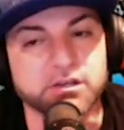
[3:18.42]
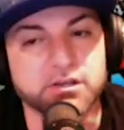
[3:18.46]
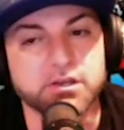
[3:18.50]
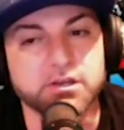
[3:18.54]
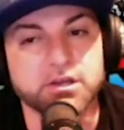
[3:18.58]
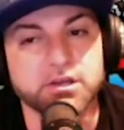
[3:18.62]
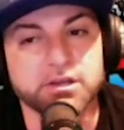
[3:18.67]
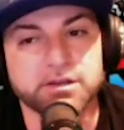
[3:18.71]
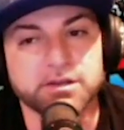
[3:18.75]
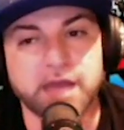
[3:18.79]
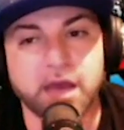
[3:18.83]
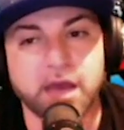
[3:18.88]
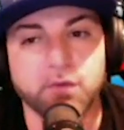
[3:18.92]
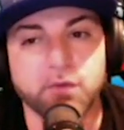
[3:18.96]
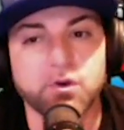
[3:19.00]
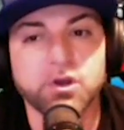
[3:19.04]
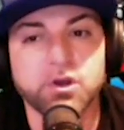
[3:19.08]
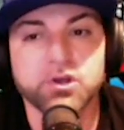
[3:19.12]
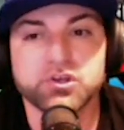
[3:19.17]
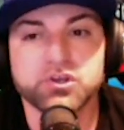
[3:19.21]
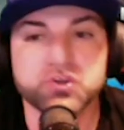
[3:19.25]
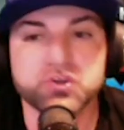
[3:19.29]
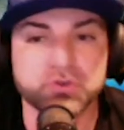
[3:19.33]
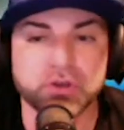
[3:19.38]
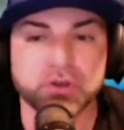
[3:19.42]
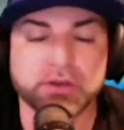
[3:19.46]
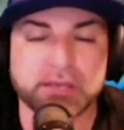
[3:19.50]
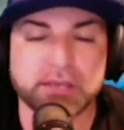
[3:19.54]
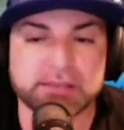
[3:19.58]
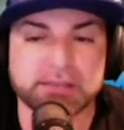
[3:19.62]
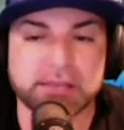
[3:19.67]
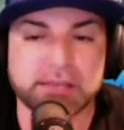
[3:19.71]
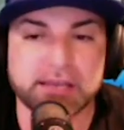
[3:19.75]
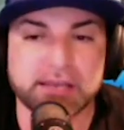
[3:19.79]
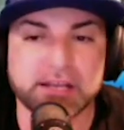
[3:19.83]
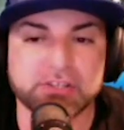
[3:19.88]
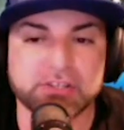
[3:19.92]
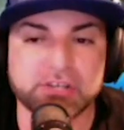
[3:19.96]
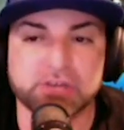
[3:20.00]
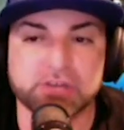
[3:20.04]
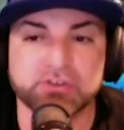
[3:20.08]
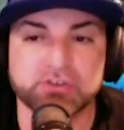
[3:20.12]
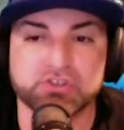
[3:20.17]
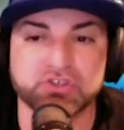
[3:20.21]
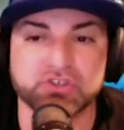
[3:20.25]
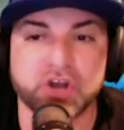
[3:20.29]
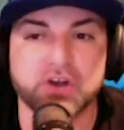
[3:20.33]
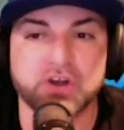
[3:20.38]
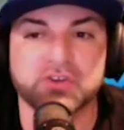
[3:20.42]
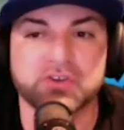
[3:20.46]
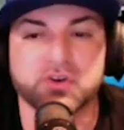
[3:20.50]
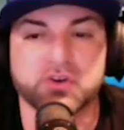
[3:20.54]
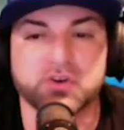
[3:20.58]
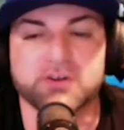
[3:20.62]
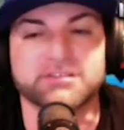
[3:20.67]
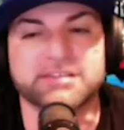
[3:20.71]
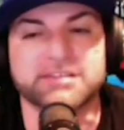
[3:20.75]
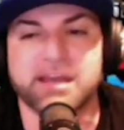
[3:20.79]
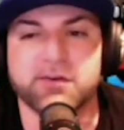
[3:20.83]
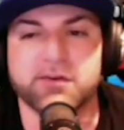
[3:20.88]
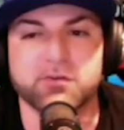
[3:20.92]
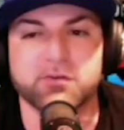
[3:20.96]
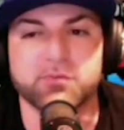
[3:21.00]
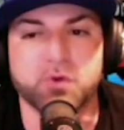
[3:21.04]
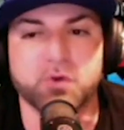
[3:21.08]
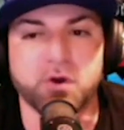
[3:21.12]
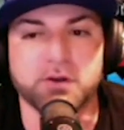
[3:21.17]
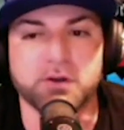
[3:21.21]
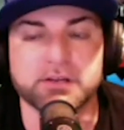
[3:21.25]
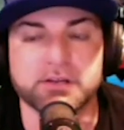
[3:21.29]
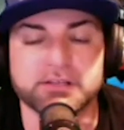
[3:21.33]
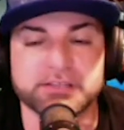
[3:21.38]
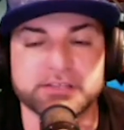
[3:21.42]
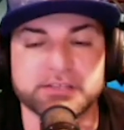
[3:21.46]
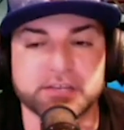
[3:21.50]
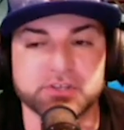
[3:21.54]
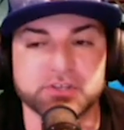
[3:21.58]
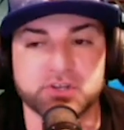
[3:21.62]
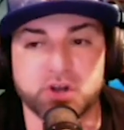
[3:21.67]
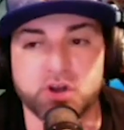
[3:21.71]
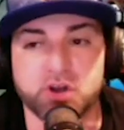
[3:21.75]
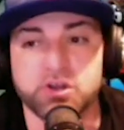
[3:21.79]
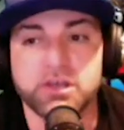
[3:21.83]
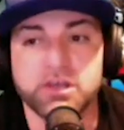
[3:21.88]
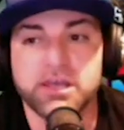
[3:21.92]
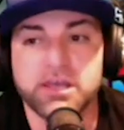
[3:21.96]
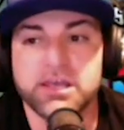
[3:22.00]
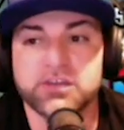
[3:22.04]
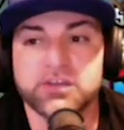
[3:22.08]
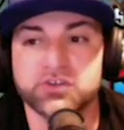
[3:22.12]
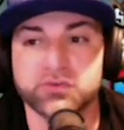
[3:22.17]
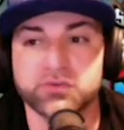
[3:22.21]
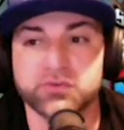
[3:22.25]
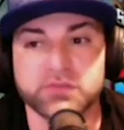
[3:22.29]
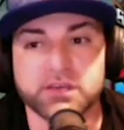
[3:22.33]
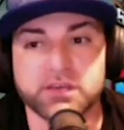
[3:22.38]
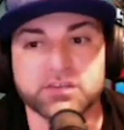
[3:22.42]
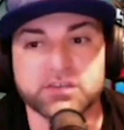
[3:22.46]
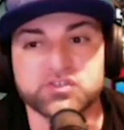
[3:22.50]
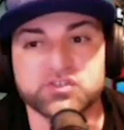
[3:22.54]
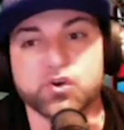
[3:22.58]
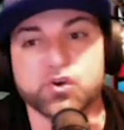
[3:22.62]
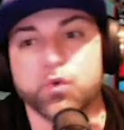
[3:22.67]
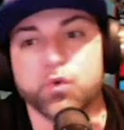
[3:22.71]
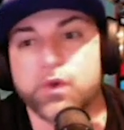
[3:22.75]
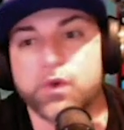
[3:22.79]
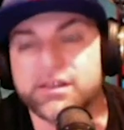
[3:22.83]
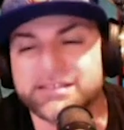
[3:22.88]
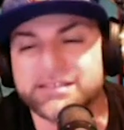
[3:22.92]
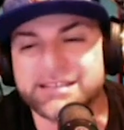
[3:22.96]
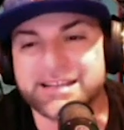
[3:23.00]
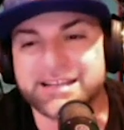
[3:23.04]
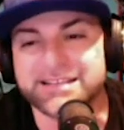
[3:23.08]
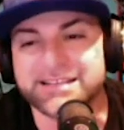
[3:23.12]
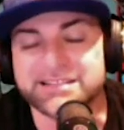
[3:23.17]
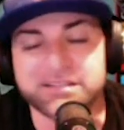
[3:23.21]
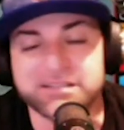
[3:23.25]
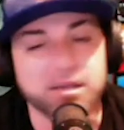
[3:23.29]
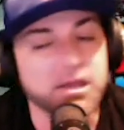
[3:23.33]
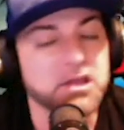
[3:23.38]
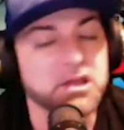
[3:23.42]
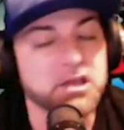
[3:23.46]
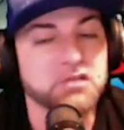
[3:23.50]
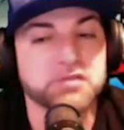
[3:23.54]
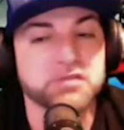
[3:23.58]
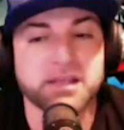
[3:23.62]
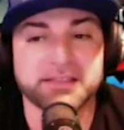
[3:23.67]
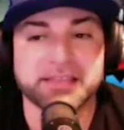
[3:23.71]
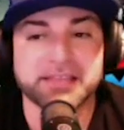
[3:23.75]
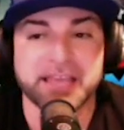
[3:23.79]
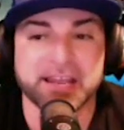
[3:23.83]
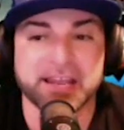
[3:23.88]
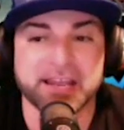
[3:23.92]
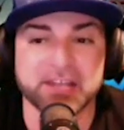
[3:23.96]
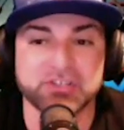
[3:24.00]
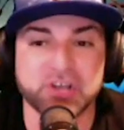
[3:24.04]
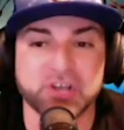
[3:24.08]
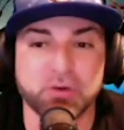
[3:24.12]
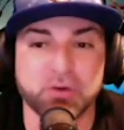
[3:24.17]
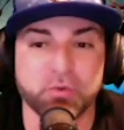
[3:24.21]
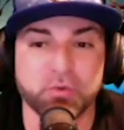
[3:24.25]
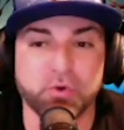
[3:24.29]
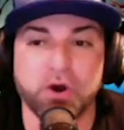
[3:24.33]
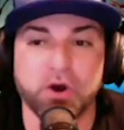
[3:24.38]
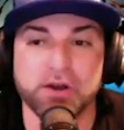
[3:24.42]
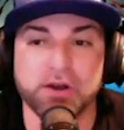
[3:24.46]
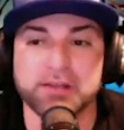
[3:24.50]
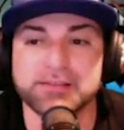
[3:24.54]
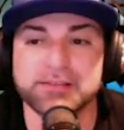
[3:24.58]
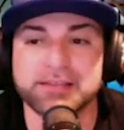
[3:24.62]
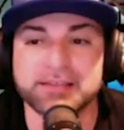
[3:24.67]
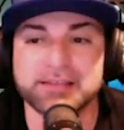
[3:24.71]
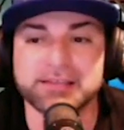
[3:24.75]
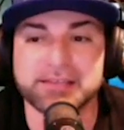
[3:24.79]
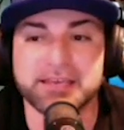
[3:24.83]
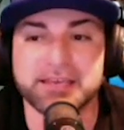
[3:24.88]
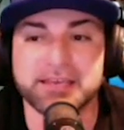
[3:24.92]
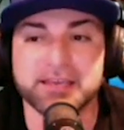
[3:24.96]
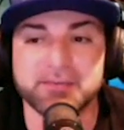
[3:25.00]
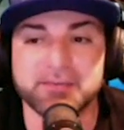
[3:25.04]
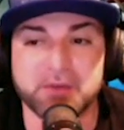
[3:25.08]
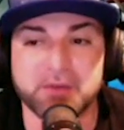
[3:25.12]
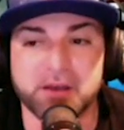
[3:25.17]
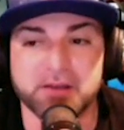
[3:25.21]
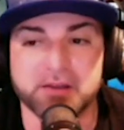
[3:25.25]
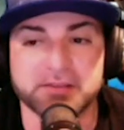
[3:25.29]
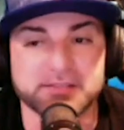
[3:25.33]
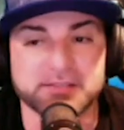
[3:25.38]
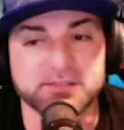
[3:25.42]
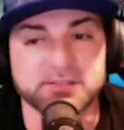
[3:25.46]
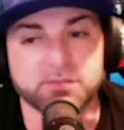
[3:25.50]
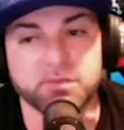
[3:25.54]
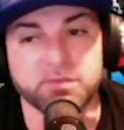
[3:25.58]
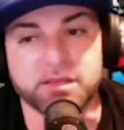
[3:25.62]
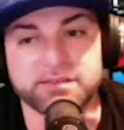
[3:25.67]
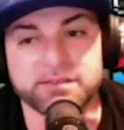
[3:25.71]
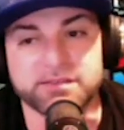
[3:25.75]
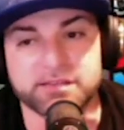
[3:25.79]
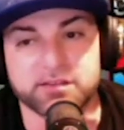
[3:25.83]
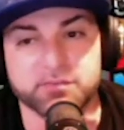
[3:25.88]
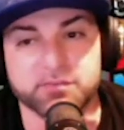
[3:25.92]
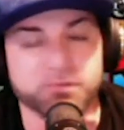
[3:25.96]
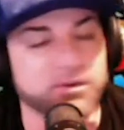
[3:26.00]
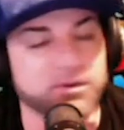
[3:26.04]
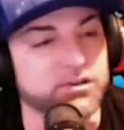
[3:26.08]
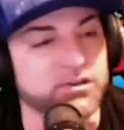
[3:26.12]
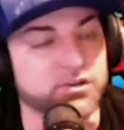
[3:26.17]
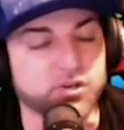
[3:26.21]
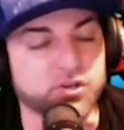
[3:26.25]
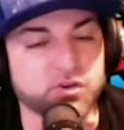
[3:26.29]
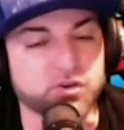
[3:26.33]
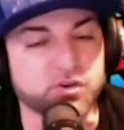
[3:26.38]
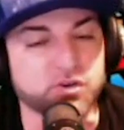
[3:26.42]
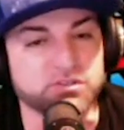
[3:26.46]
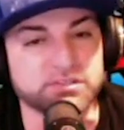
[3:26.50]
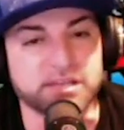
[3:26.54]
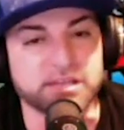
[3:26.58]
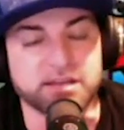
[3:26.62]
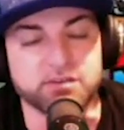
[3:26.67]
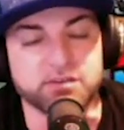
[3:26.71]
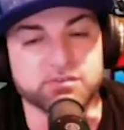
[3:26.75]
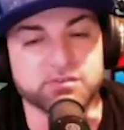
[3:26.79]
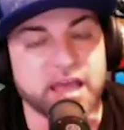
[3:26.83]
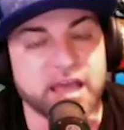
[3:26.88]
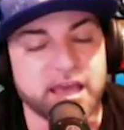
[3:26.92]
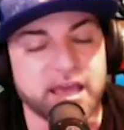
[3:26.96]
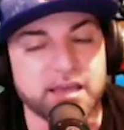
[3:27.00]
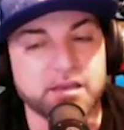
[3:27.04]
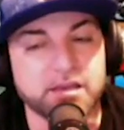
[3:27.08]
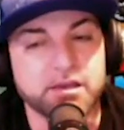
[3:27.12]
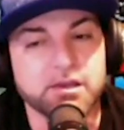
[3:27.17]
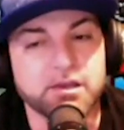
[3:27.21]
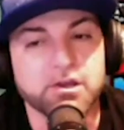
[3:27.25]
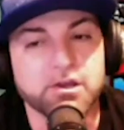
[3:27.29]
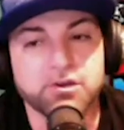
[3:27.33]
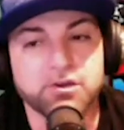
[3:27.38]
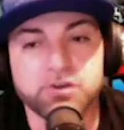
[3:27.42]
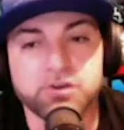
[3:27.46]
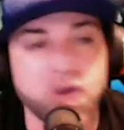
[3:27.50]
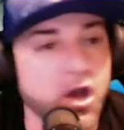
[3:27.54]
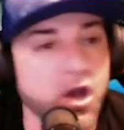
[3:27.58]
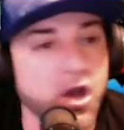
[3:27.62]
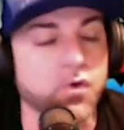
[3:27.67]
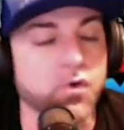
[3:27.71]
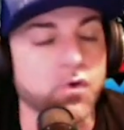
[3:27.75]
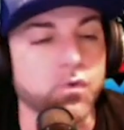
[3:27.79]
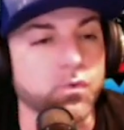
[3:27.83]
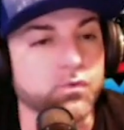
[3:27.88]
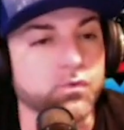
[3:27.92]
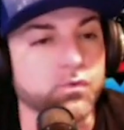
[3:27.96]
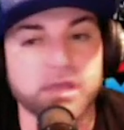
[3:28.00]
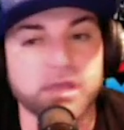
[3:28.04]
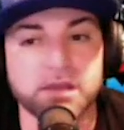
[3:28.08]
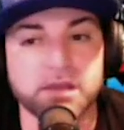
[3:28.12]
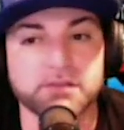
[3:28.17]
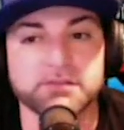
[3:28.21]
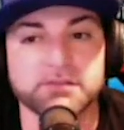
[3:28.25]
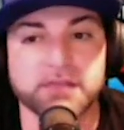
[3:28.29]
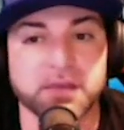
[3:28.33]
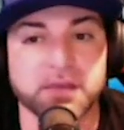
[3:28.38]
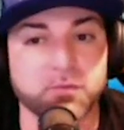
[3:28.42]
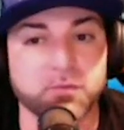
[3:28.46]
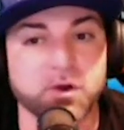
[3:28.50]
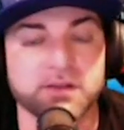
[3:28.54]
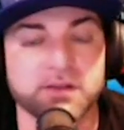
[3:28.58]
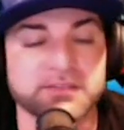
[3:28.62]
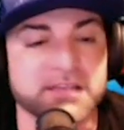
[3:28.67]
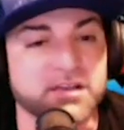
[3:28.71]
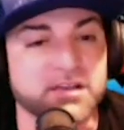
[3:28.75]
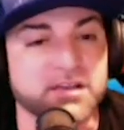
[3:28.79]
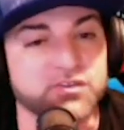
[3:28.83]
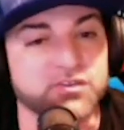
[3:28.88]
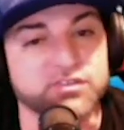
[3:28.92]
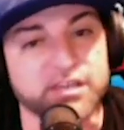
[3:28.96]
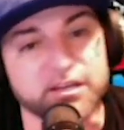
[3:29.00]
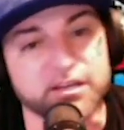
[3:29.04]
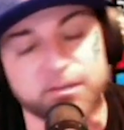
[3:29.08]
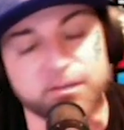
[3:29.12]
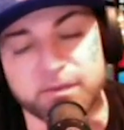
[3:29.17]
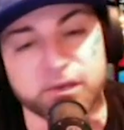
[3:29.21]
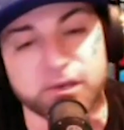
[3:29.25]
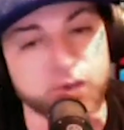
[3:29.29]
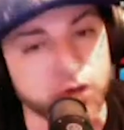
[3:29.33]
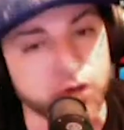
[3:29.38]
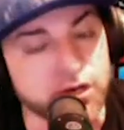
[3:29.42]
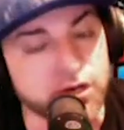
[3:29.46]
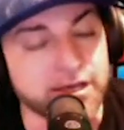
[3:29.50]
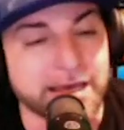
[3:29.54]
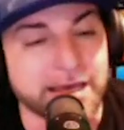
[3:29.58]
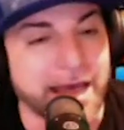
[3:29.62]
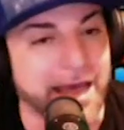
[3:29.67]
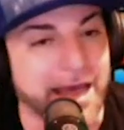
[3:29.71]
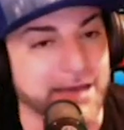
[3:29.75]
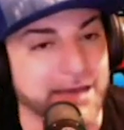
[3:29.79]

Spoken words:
Now, you look at the NHL. The Sharks are a terrible organization. You think it's a coincidence that the NHL wanted this kid, Celebrini, to go to San Jose? No, they want San Jose to be good again.